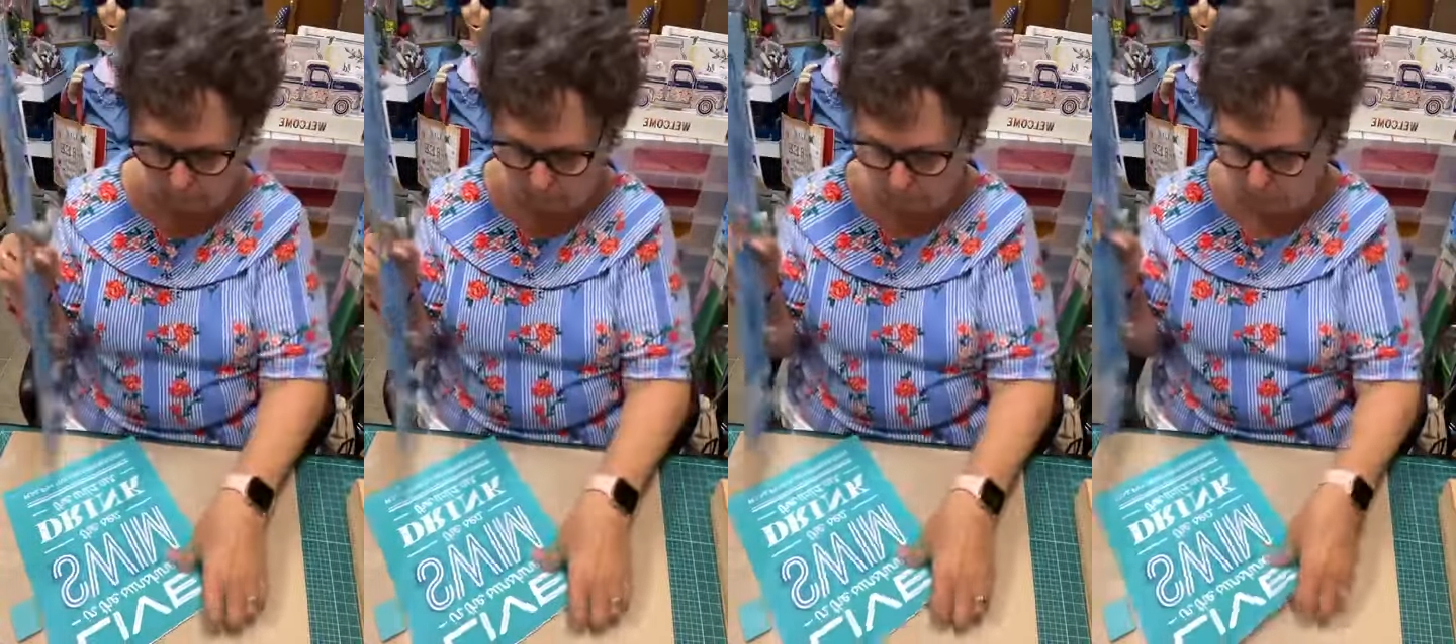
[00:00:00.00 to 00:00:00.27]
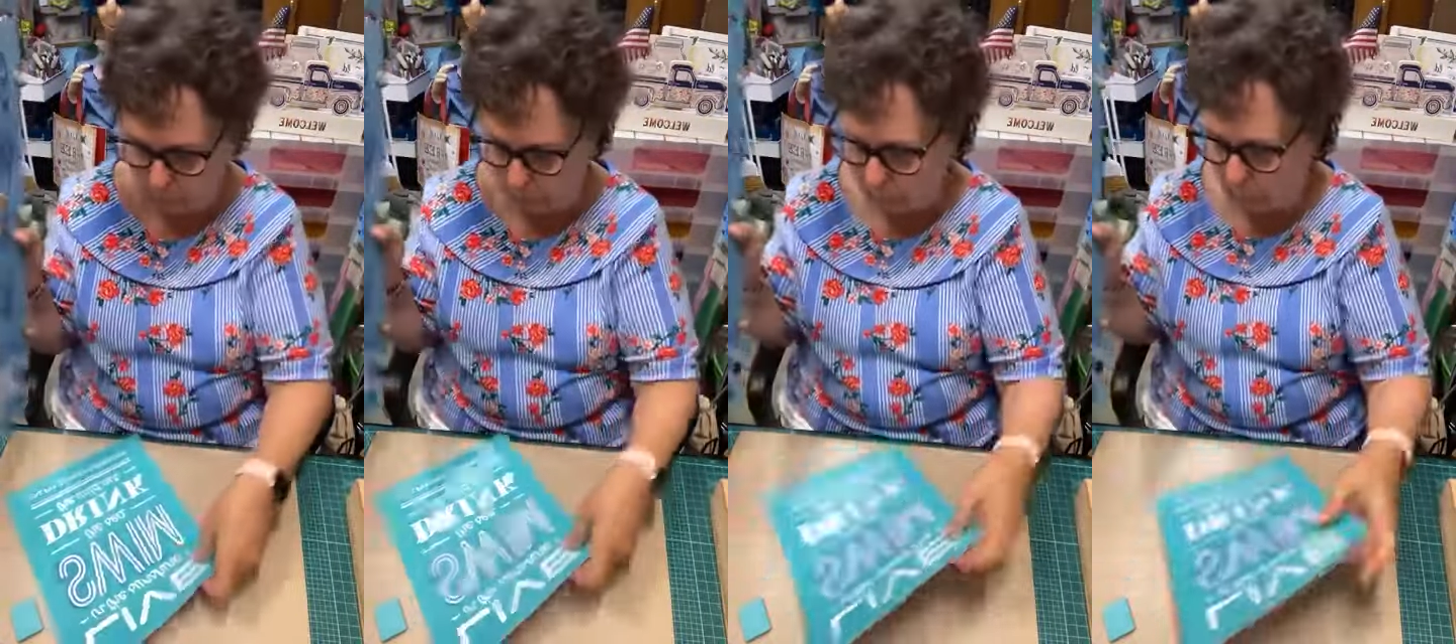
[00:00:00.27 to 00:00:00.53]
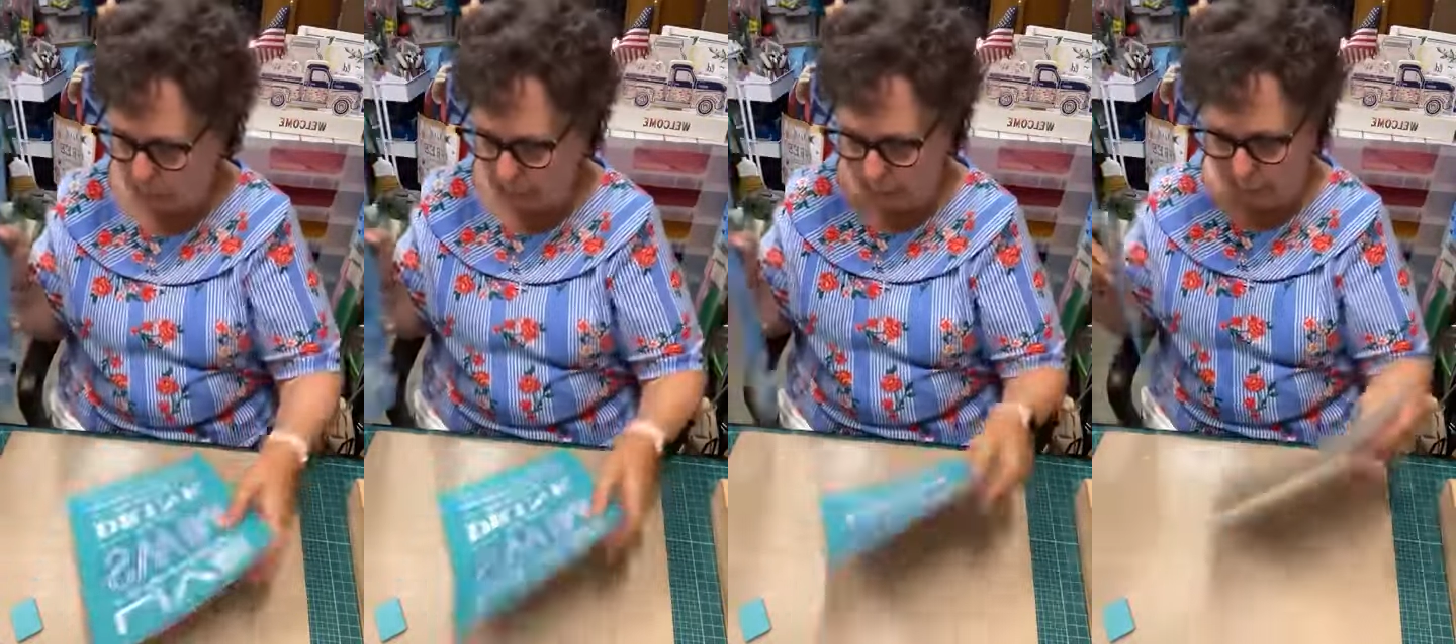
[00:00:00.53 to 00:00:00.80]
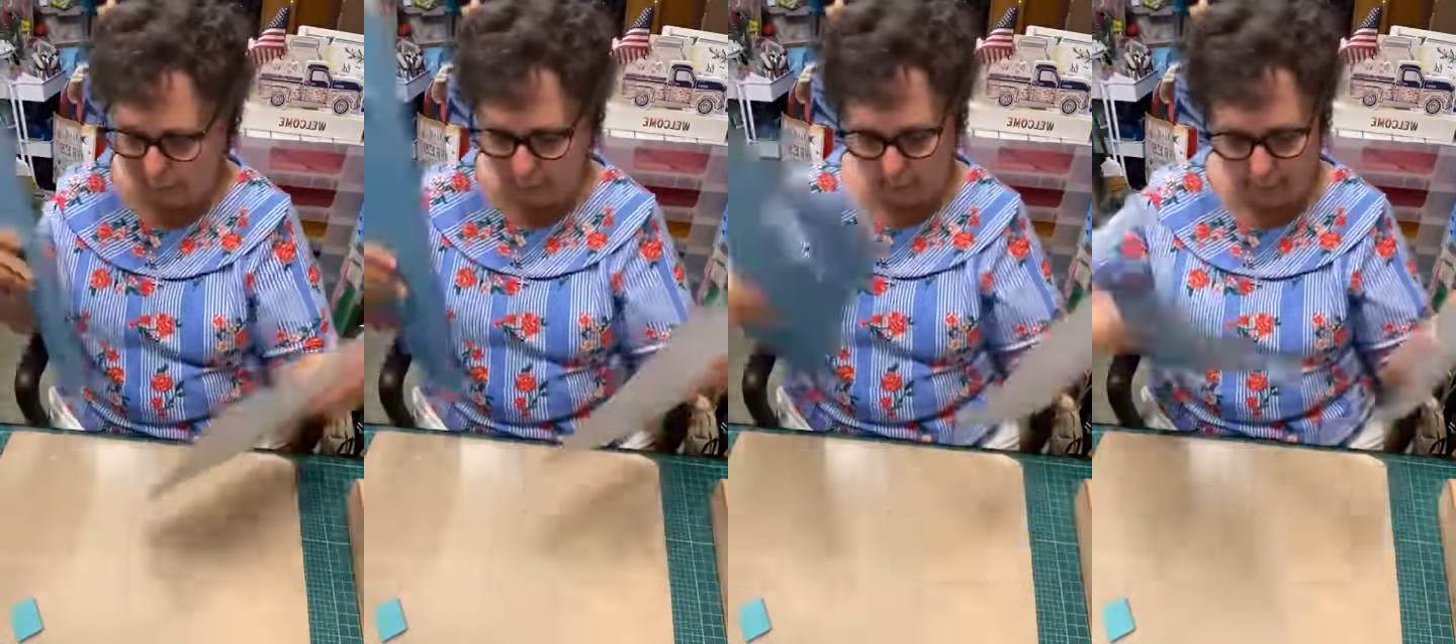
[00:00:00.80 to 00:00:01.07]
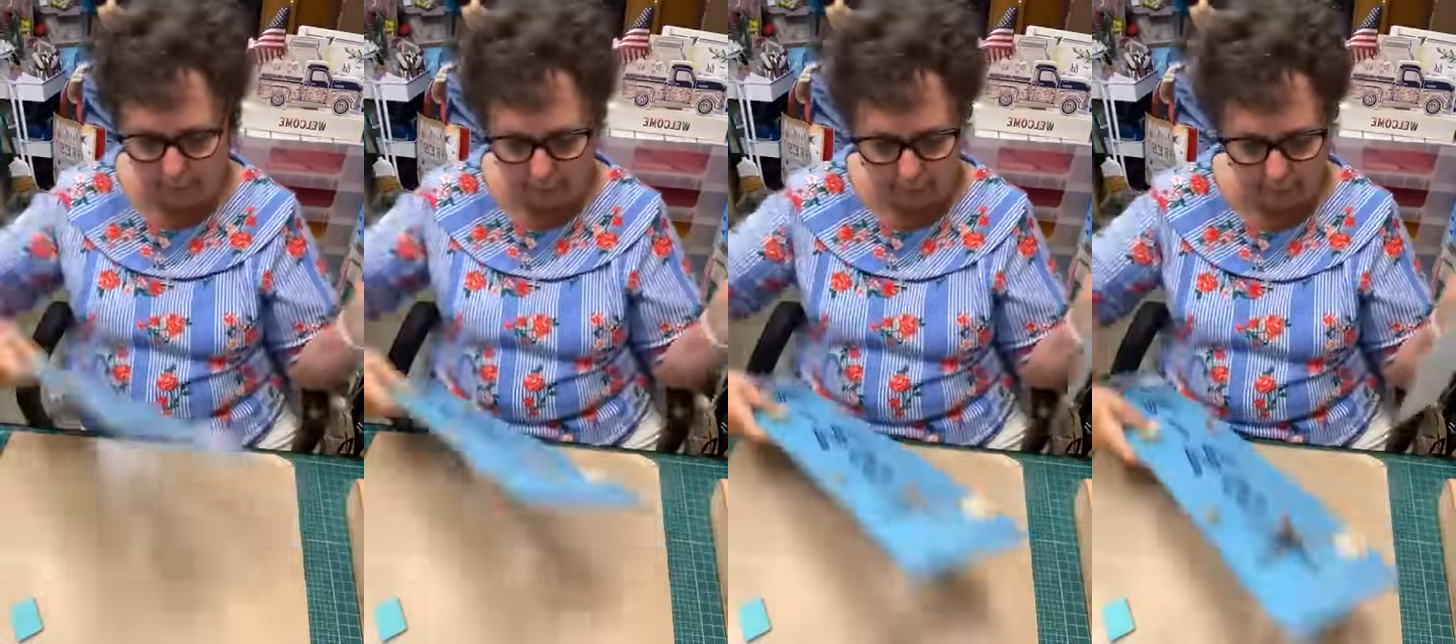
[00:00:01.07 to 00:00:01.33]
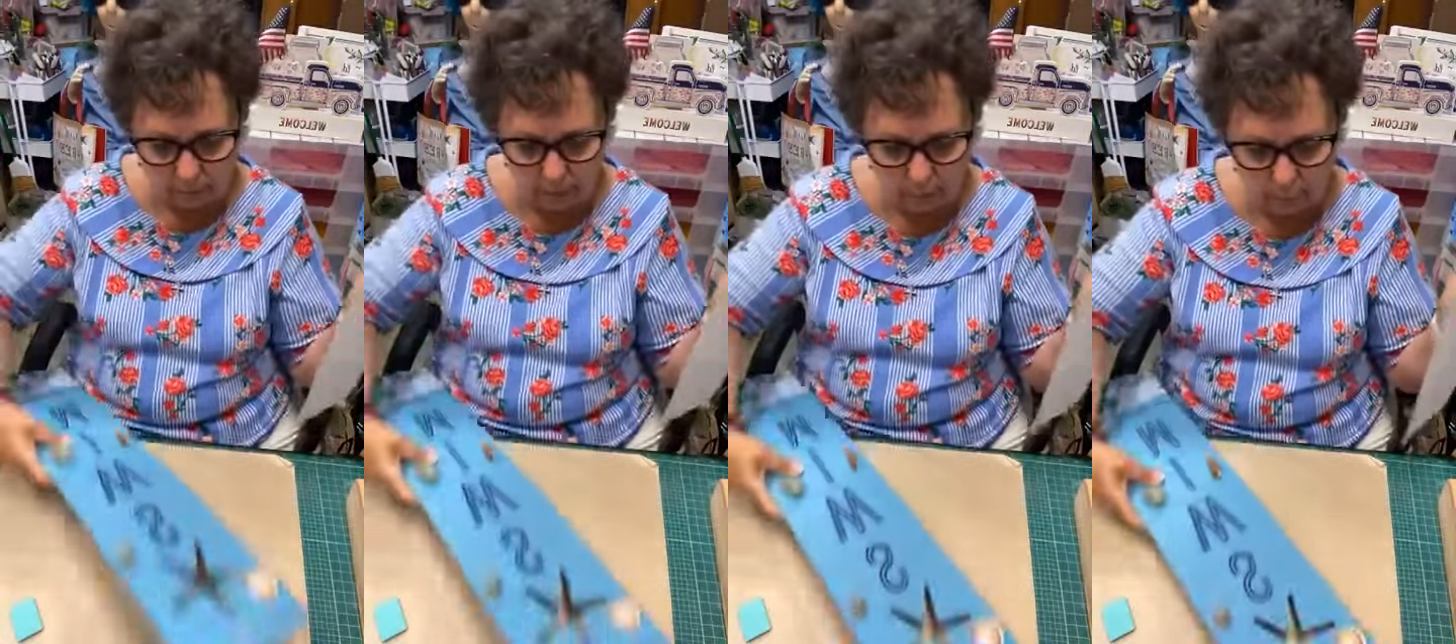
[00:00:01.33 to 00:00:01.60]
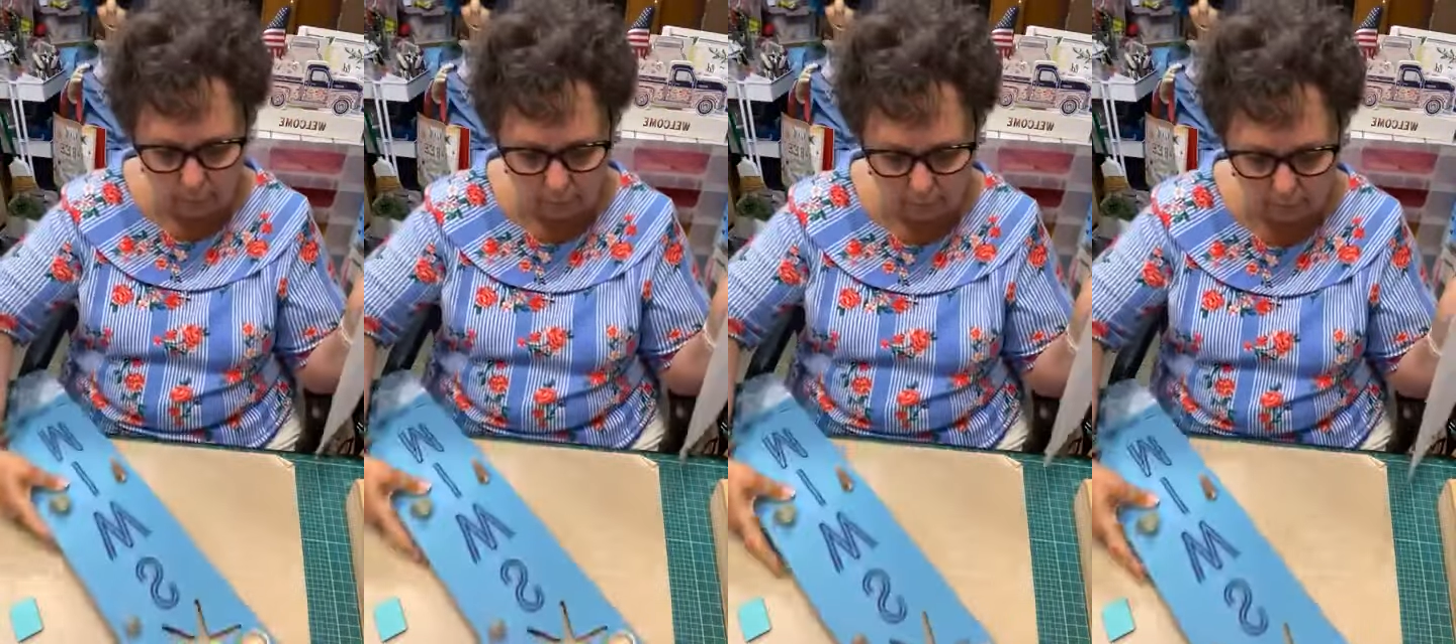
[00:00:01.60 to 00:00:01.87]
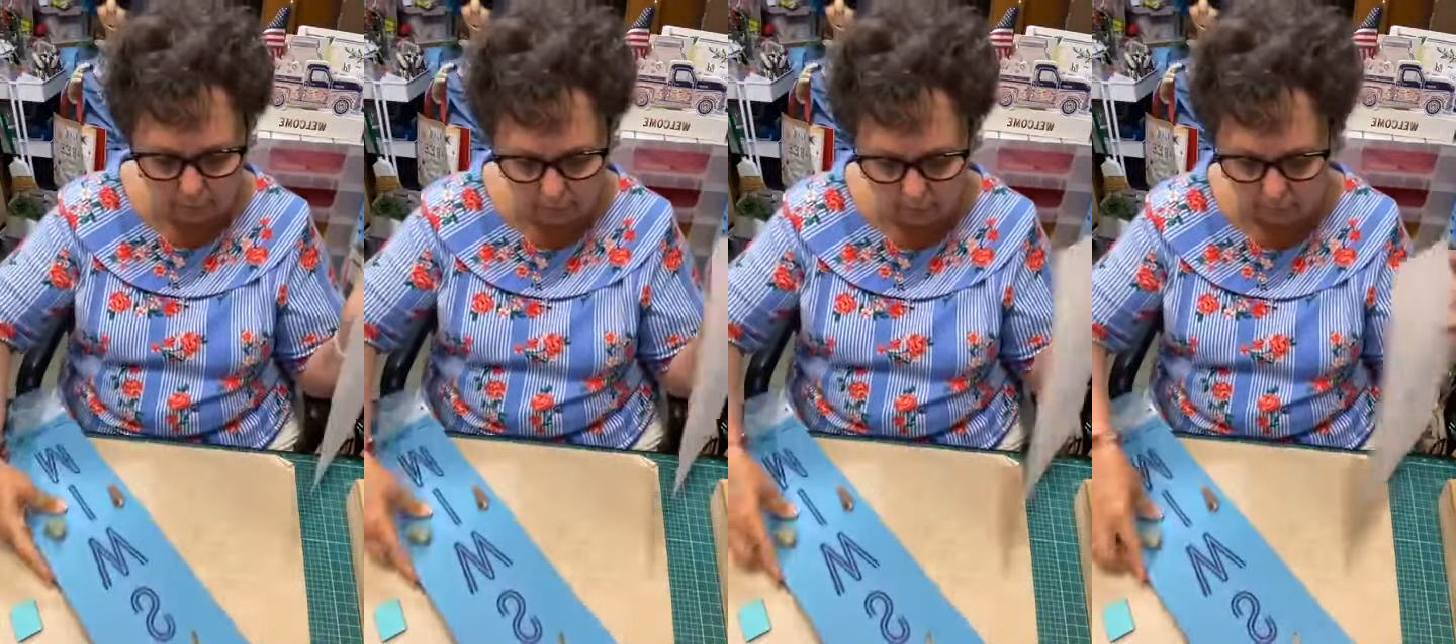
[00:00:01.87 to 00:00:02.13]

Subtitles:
So that's what